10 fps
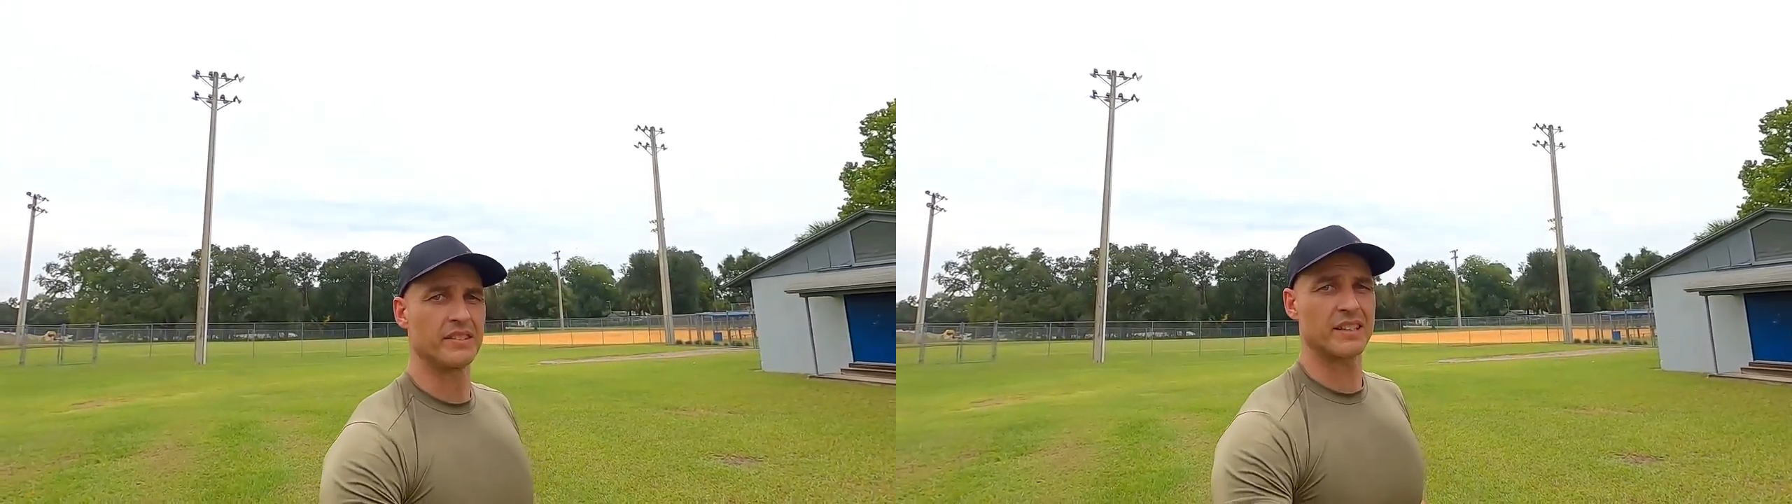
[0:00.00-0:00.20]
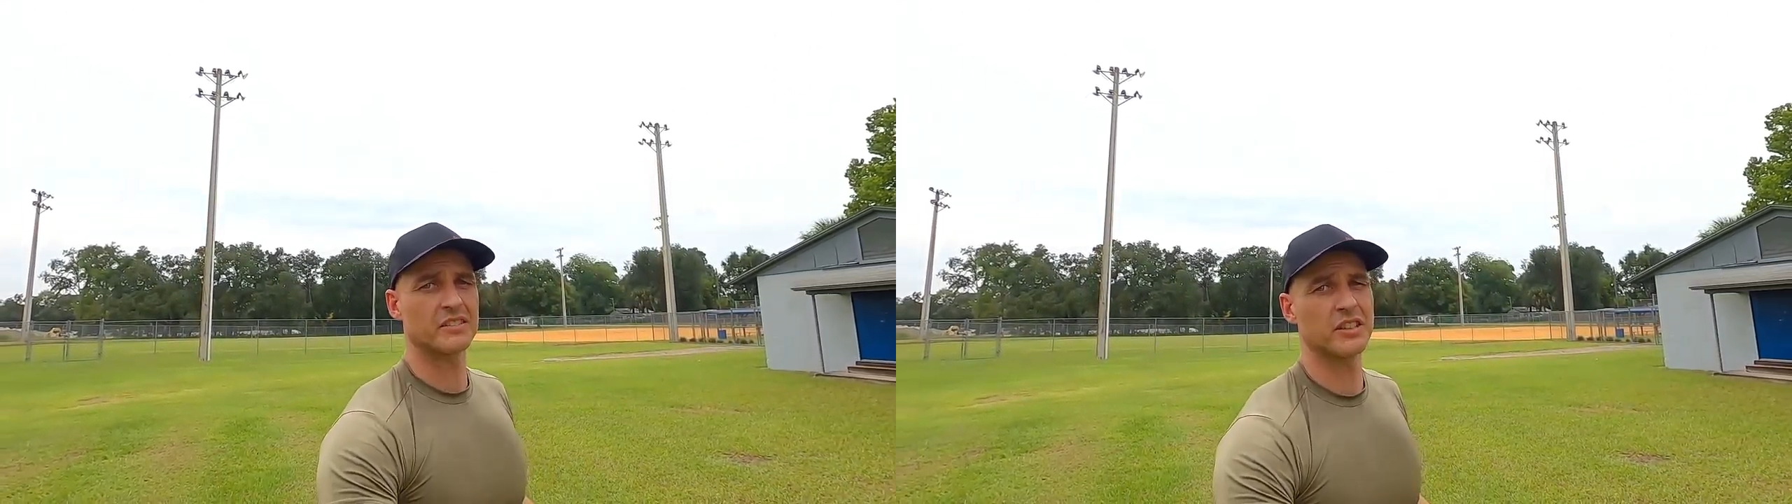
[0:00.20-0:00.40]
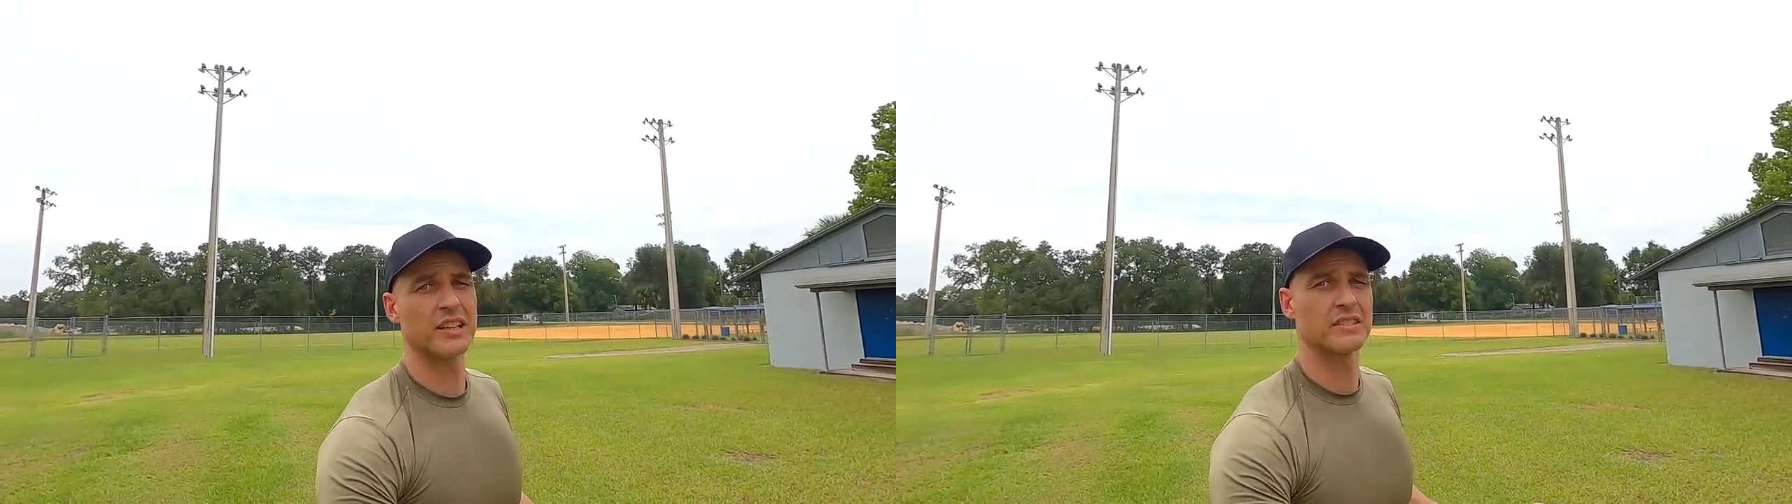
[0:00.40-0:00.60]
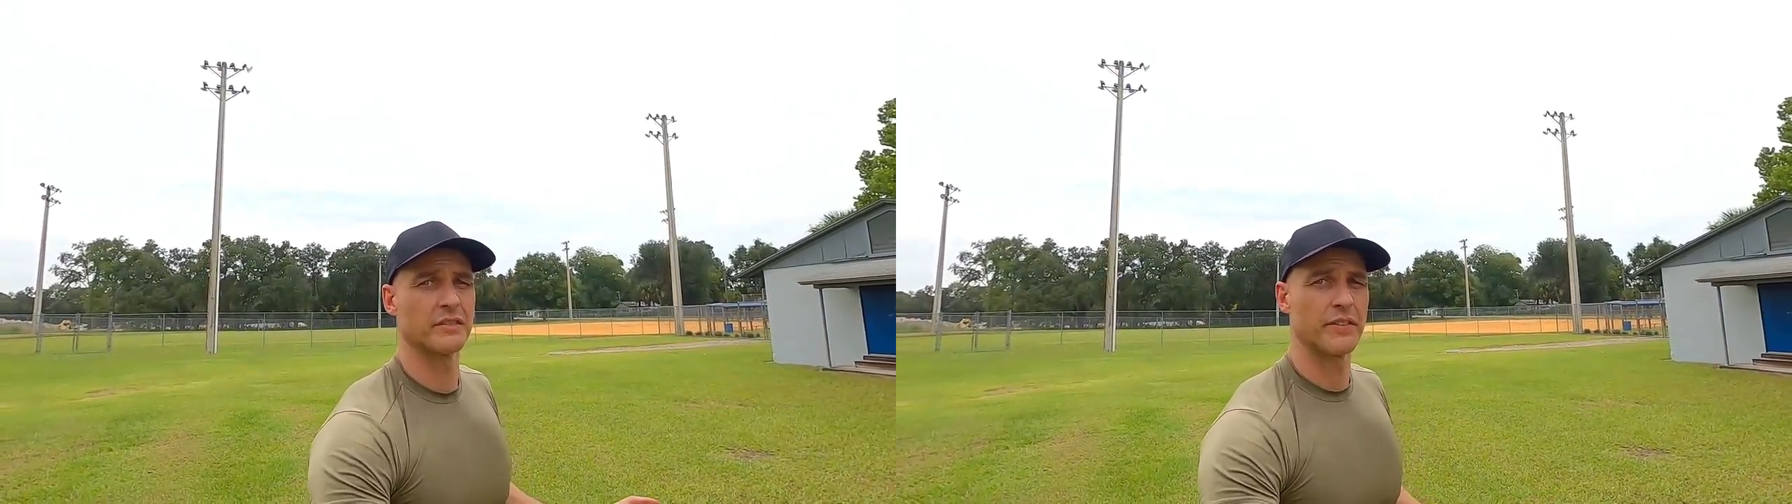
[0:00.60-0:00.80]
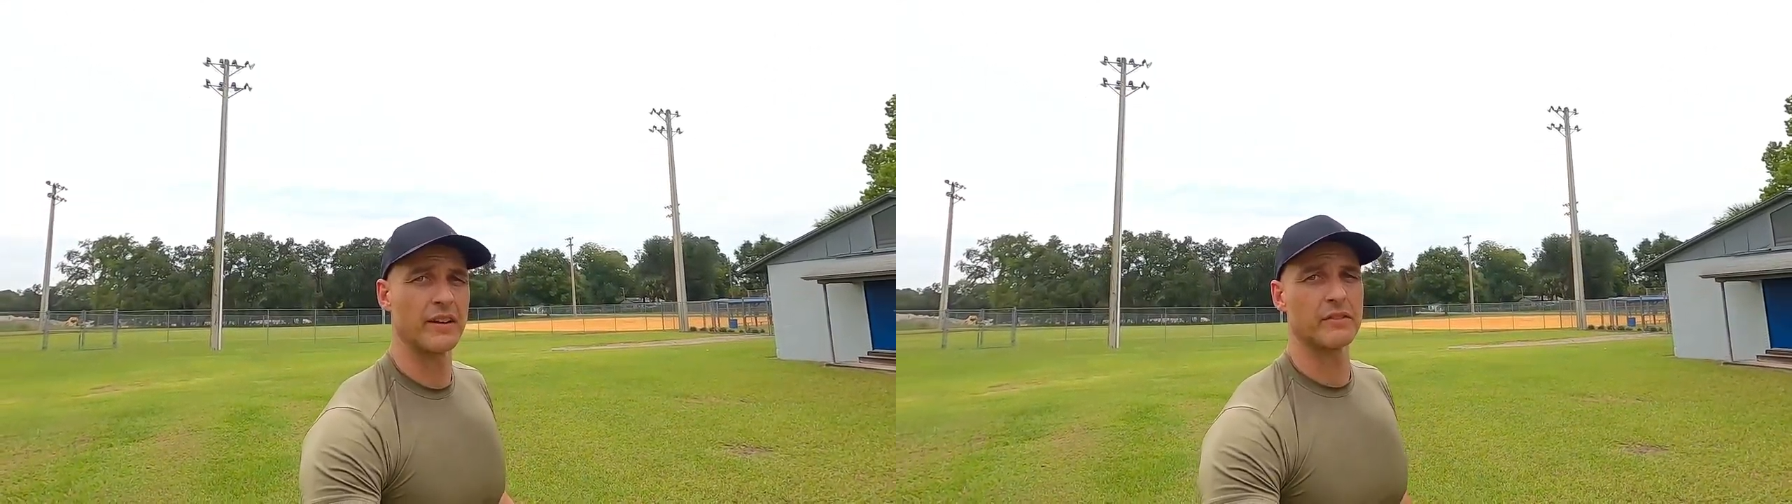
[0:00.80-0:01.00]
This exercise is
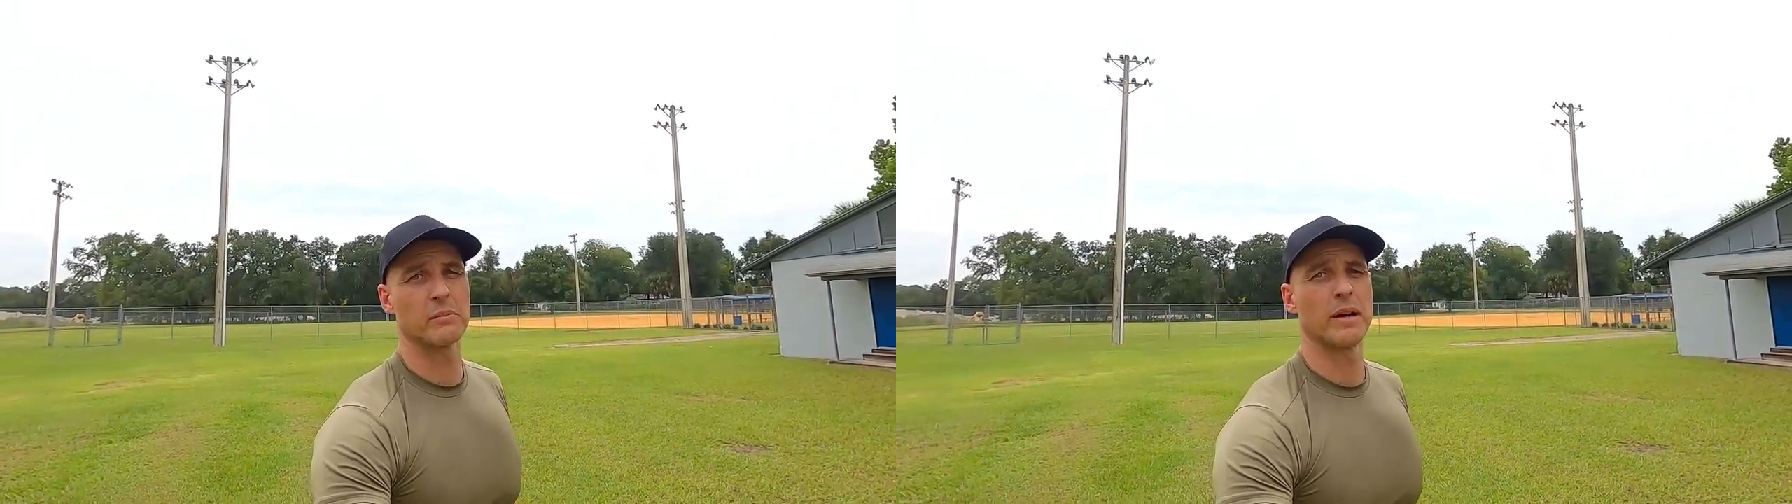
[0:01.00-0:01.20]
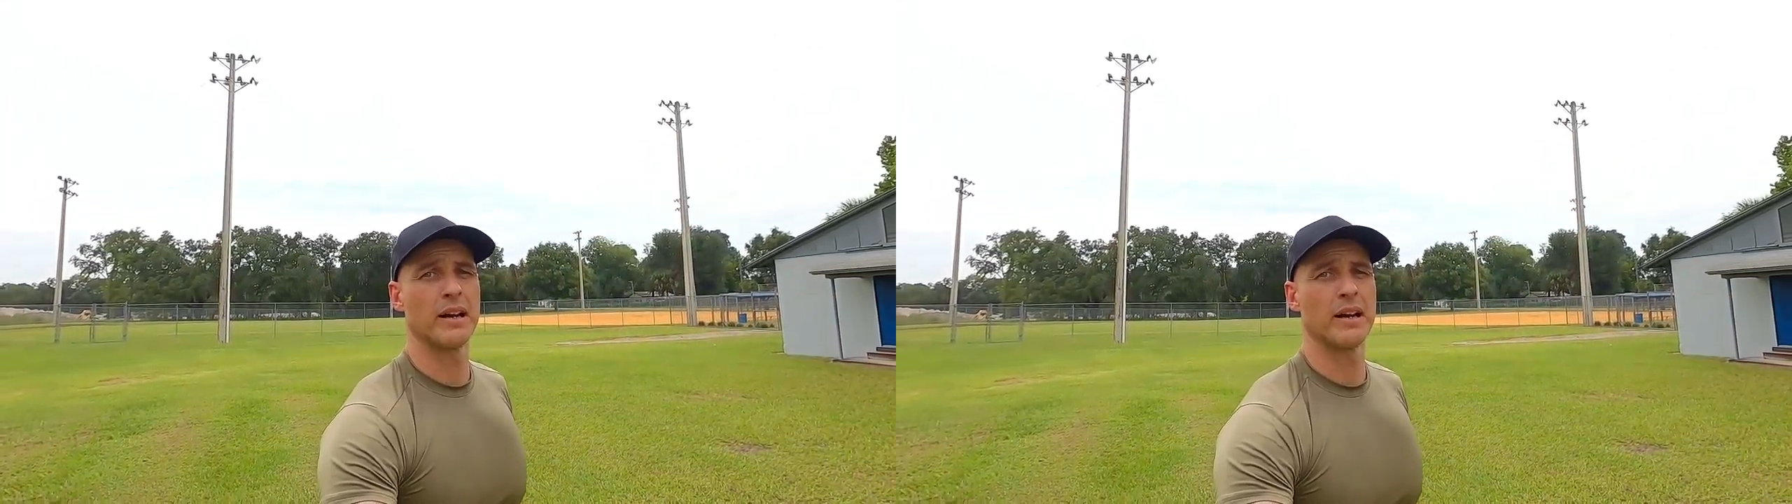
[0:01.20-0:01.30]
a favorite of